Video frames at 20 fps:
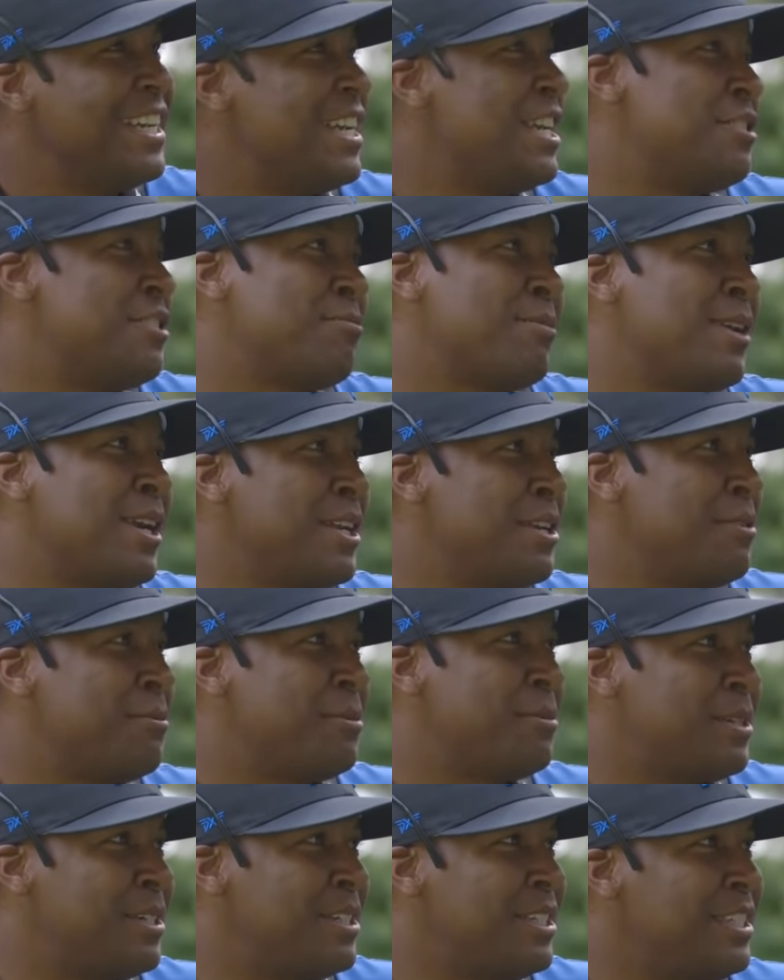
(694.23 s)
It's ready to
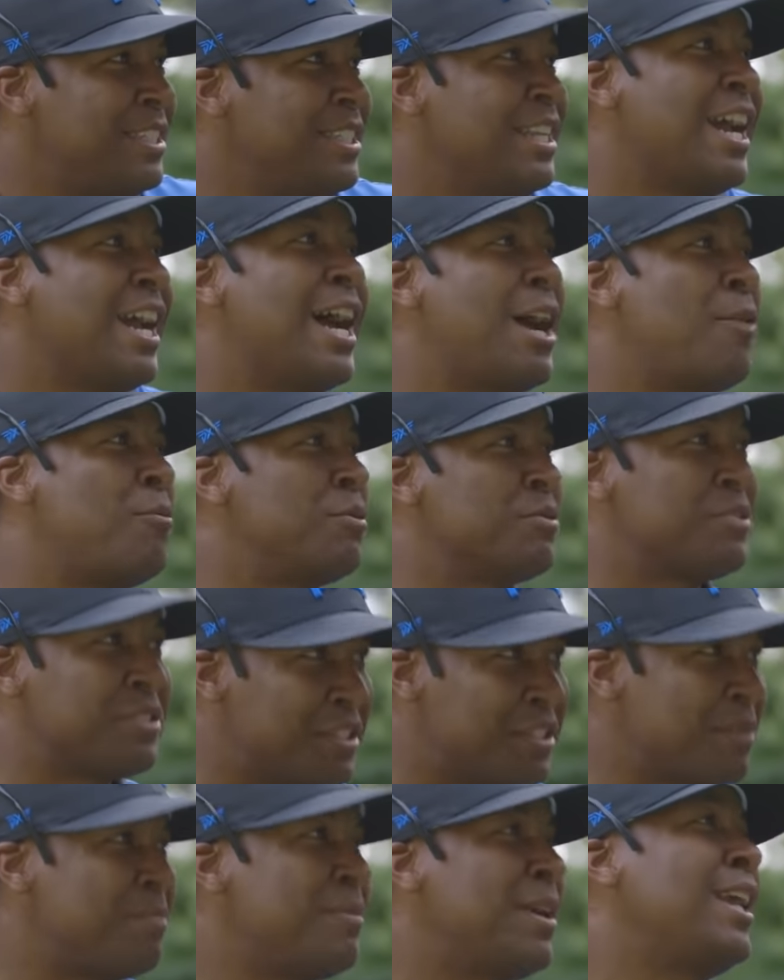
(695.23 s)
run. I want
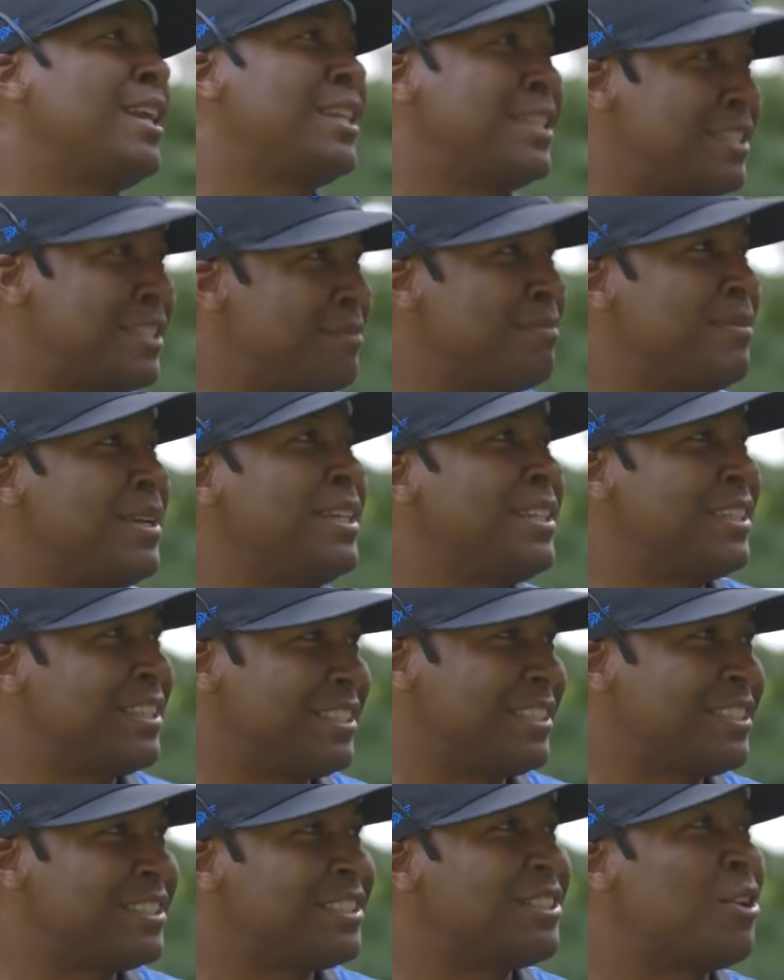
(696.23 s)
somebody to make this